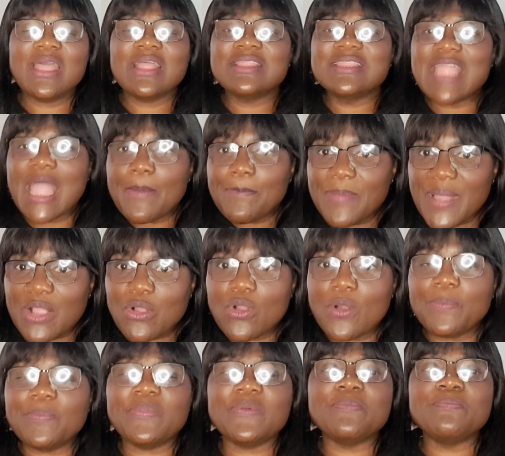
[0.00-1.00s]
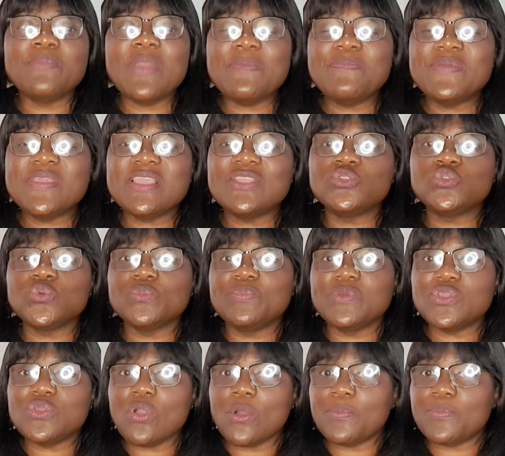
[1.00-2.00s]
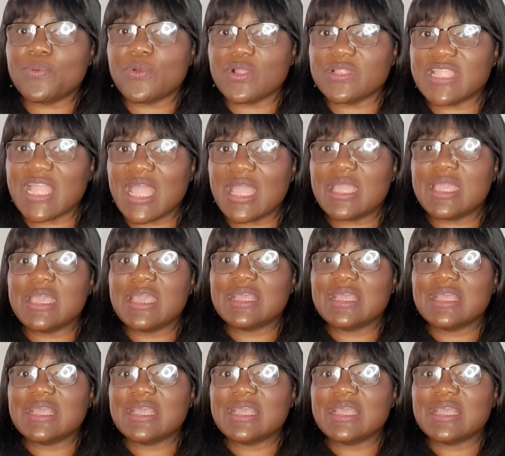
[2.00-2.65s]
That backup, maybe it will be your brother